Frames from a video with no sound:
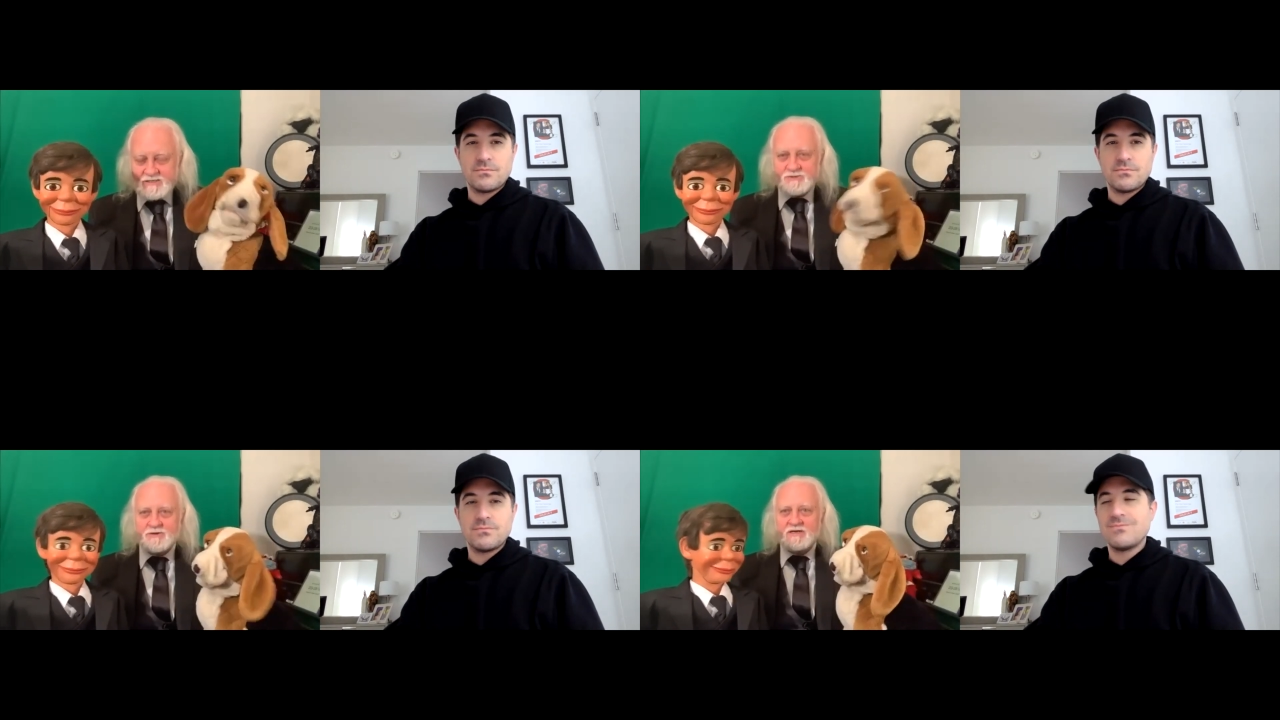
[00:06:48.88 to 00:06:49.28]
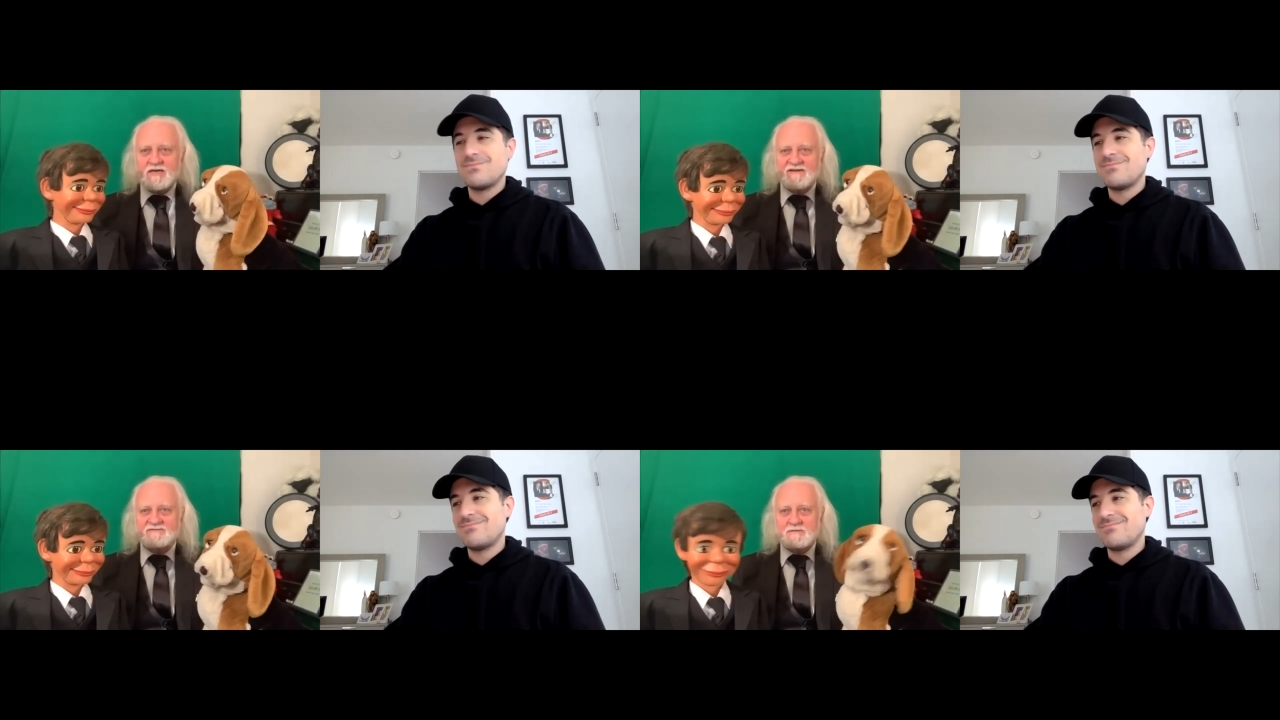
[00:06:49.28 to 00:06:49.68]
Speaker 1: so you didn't
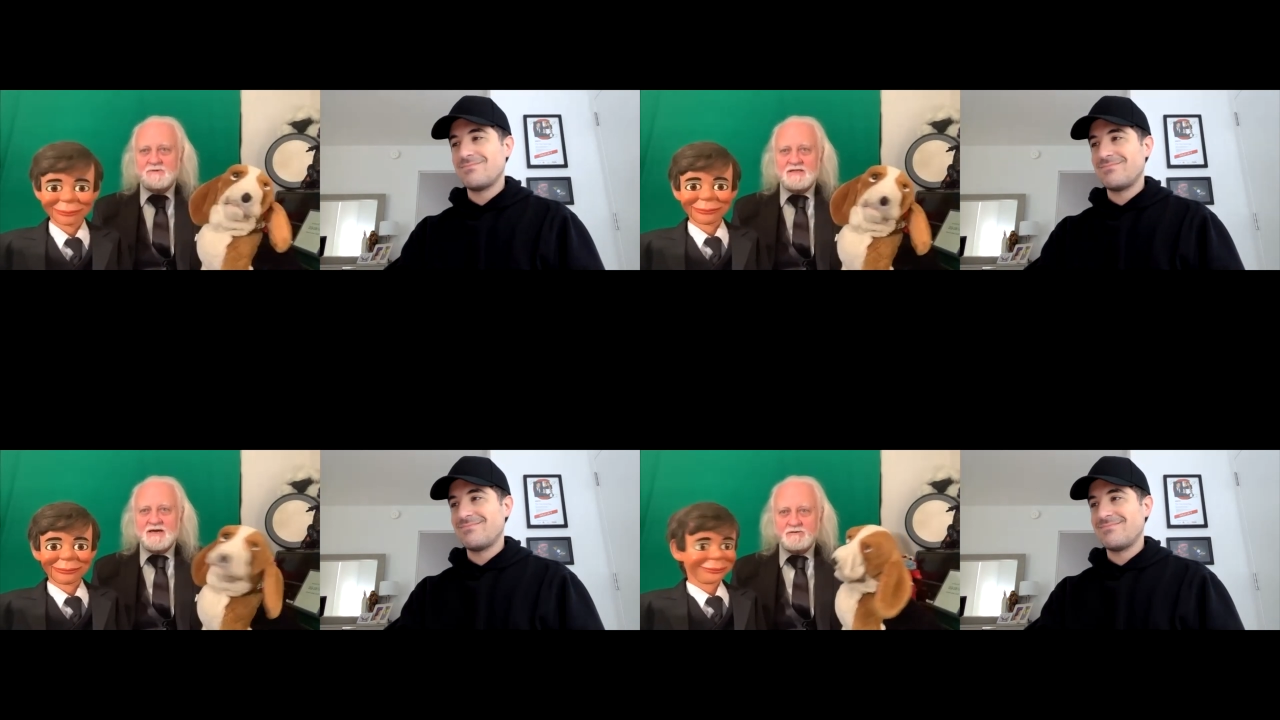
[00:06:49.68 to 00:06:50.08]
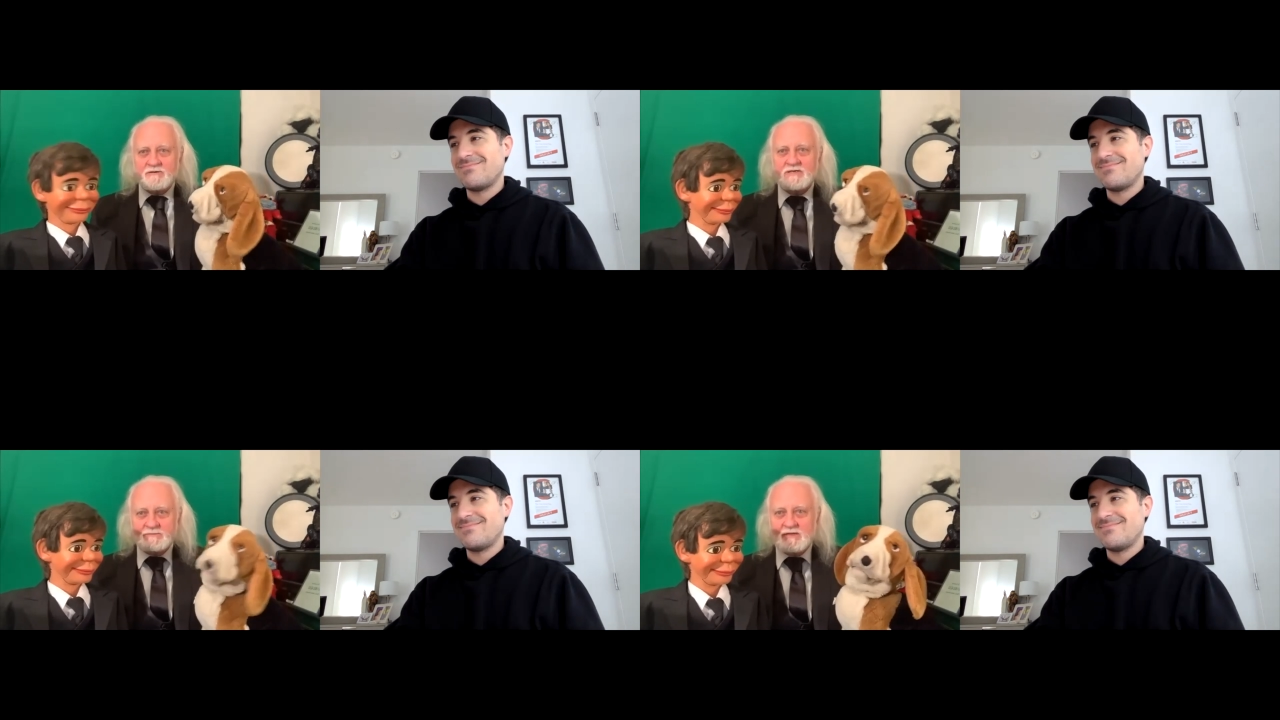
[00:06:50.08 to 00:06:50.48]
have to be that
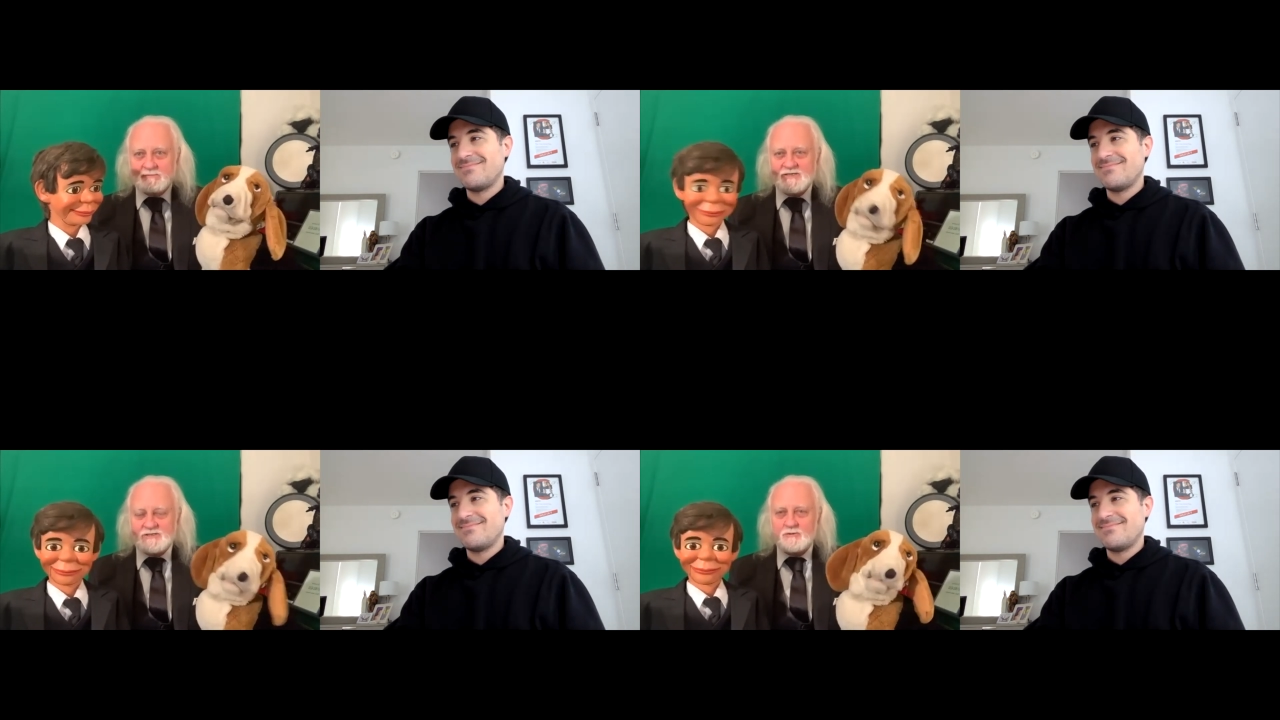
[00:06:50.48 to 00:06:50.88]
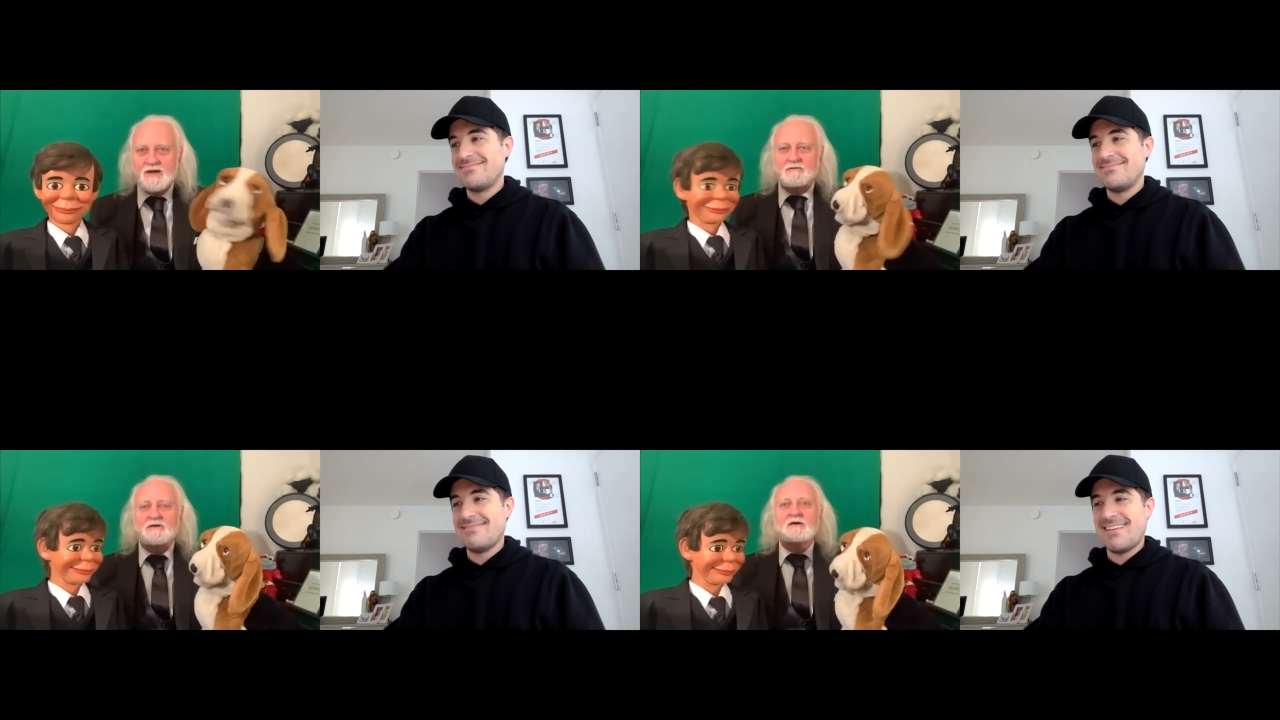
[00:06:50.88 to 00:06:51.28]
good to be the best
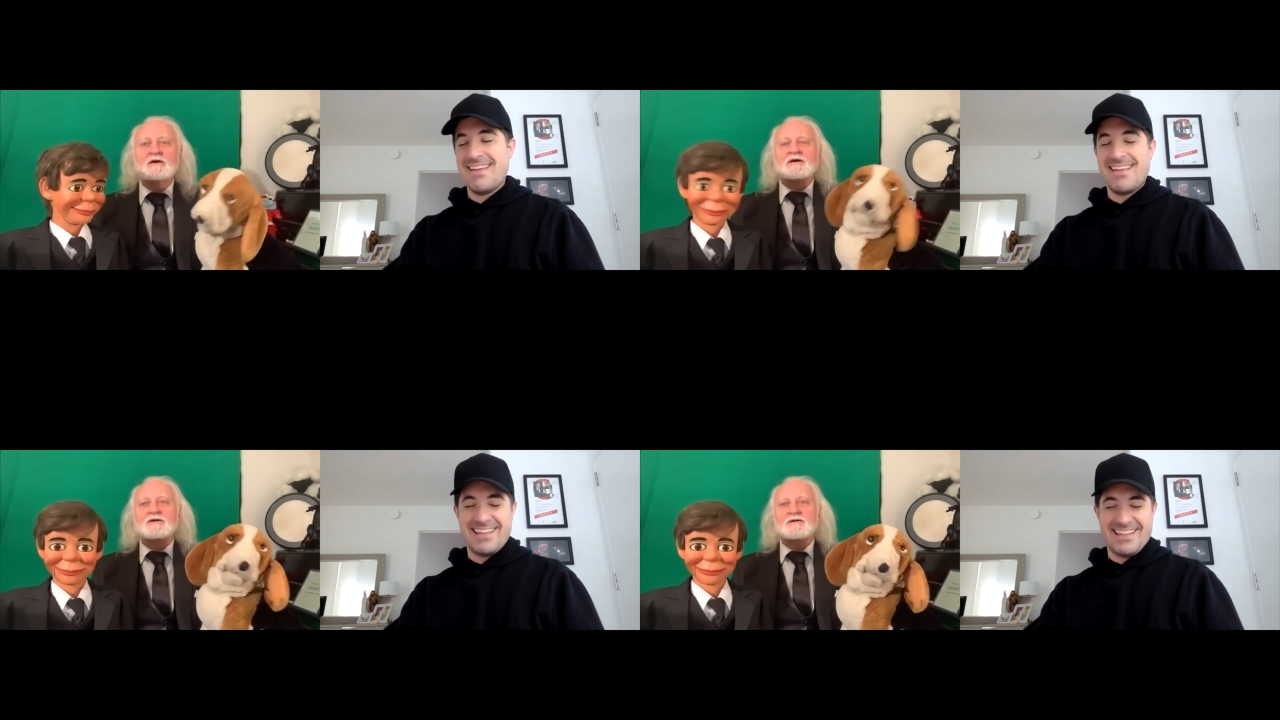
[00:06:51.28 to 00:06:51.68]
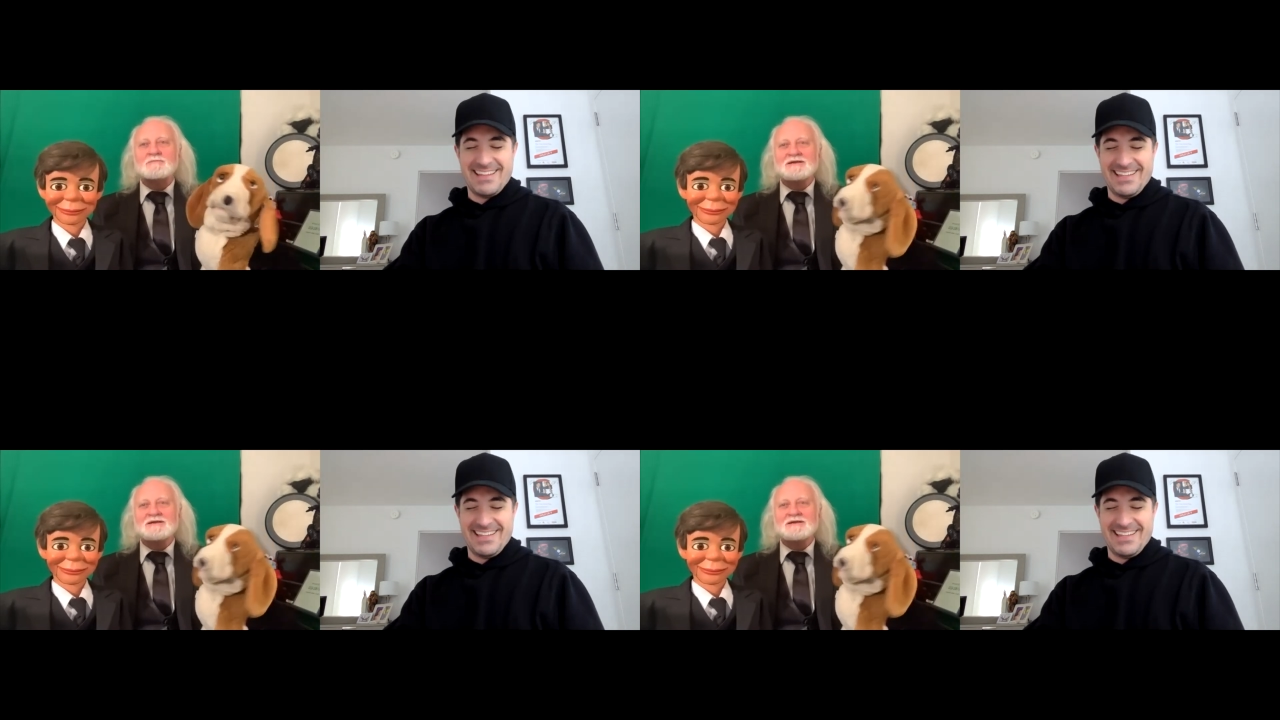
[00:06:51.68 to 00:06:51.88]
around, you know. But